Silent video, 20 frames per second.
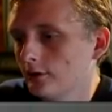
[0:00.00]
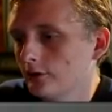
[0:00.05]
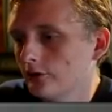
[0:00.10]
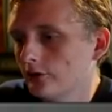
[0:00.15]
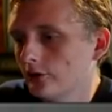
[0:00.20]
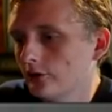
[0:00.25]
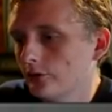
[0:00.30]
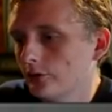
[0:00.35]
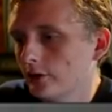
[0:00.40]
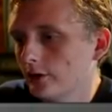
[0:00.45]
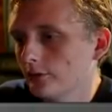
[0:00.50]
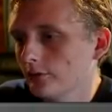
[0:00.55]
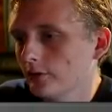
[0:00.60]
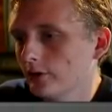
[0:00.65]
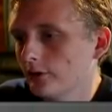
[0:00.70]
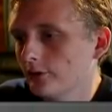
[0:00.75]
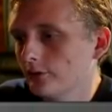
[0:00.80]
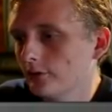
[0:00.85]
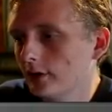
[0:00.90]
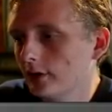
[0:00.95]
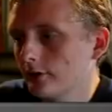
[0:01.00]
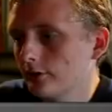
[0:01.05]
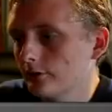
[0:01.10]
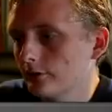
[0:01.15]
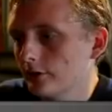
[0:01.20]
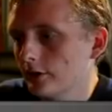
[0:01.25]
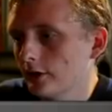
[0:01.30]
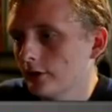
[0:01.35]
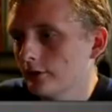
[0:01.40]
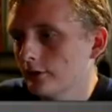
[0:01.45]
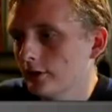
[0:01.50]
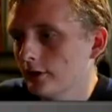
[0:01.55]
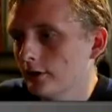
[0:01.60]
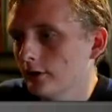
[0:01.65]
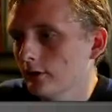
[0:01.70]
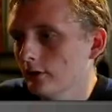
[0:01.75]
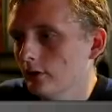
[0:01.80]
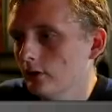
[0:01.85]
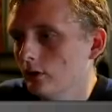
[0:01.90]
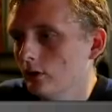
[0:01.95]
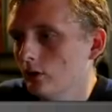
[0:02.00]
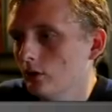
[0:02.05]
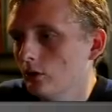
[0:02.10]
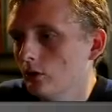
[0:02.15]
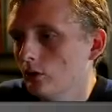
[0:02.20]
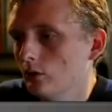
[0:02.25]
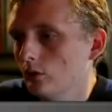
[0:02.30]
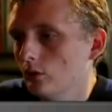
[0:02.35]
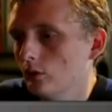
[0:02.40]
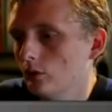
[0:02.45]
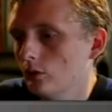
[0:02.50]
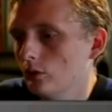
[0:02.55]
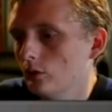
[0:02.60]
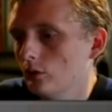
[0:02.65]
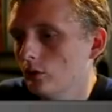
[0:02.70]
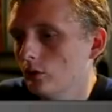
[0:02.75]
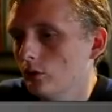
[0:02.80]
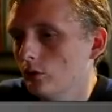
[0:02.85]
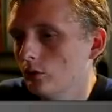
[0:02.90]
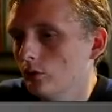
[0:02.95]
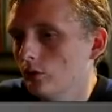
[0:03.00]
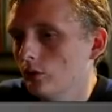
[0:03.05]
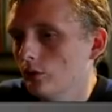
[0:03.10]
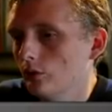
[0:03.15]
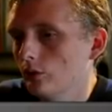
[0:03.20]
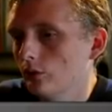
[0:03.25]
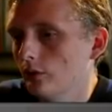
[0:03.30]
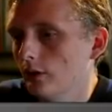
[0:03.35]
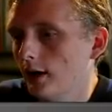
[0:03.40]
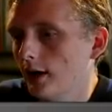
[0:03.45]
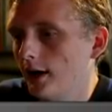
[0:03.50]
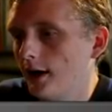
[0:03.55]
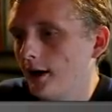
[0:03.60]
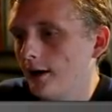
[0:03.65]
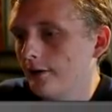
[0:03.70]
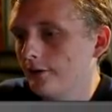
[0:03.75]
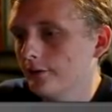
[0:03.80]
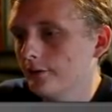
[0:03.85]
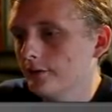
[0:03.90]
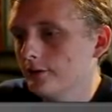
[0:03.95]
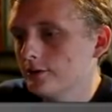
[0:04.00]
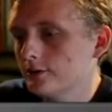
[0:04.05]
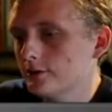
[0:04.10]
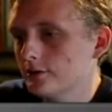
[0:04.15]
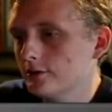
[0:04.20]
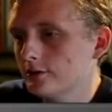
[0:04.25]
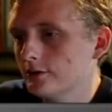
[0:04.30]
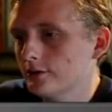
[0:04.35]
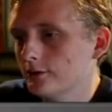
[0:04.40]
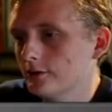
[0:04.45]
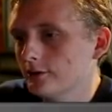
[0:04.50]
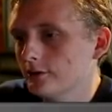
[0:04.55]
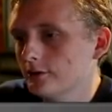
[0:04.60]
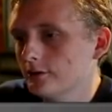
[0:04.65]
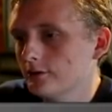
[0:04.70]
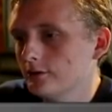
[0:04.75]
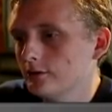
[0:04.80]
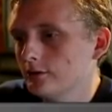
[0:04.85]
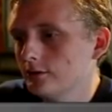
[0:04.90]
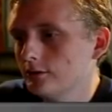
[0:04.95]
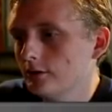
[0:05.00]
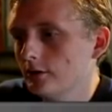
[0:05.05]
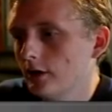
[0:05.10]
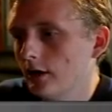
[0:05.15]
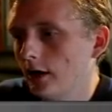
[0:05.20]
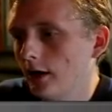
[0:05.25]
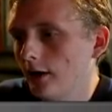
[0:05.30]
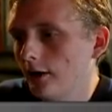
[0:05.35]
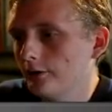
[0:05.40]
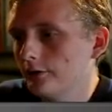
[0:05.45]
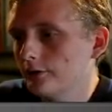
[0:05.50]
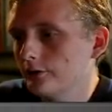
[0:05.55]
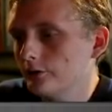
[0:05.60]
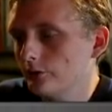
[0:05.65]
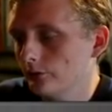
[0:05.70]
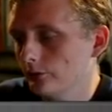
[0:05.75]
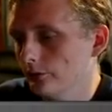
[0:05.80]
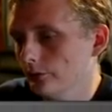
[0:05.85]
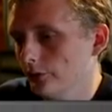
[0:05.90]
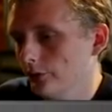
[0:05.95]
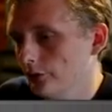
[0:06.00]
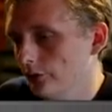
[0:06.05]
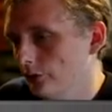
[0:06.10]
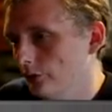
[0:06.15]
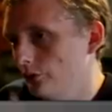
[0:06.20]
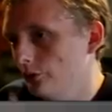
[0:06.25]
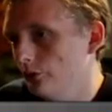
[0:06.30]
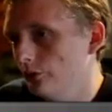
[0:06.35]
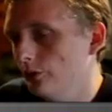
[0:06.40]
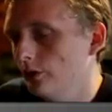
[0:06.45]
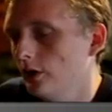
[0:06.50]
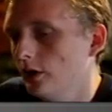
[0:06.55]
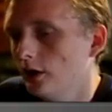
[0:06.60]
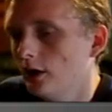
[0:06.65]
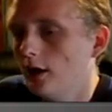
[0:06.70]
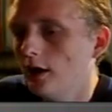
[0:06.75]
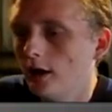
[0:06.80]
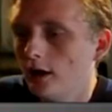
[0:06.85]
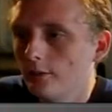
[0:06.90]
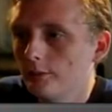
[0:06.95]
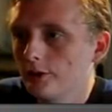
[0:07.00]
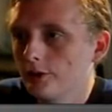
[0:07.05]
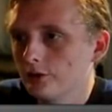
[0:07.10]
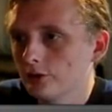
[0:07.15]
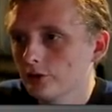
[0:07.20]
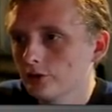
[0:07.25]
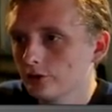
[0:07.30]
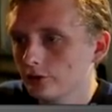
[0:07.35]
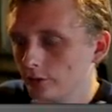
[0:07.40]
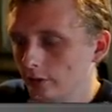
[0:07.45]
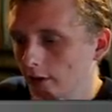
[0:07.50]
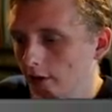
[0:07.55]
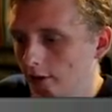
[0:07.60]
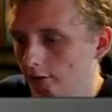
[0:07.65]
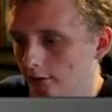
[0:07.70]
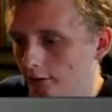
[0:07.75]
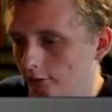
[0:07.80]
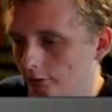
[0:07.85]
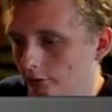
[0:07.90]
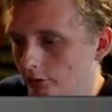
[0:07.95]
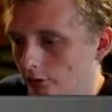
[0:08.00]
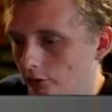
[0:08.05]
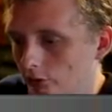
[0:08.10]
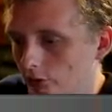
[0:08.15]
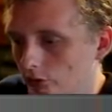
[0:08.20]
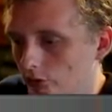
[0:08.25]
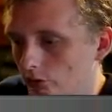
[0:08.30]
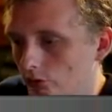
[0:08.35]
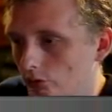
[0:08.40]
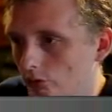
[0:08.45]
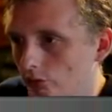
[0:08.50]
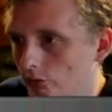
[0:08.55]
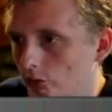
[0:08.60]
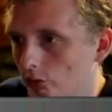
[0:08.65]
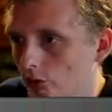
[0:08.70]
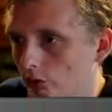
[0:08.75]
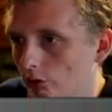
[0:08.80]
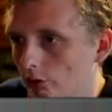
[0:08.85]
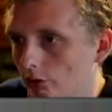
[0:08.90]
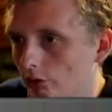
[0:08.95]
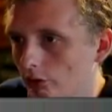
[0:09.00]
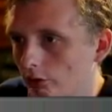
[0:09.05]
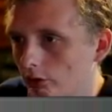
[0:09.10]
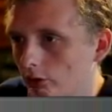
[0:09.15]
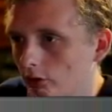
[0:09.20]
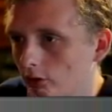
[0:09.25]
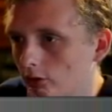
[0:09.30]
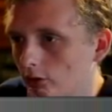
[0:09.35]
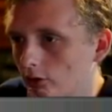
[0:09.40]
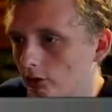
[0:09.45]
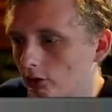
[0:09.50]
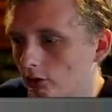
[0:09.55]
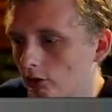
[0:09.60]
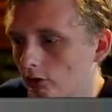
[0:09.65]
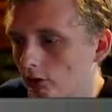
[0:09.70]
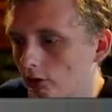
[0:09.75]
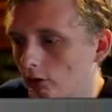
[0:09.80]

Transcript: See if we get Resurrect or Caretaker. Ooh, Iris? Iris or Renew. How many turns do we got left? 2, 4, 6,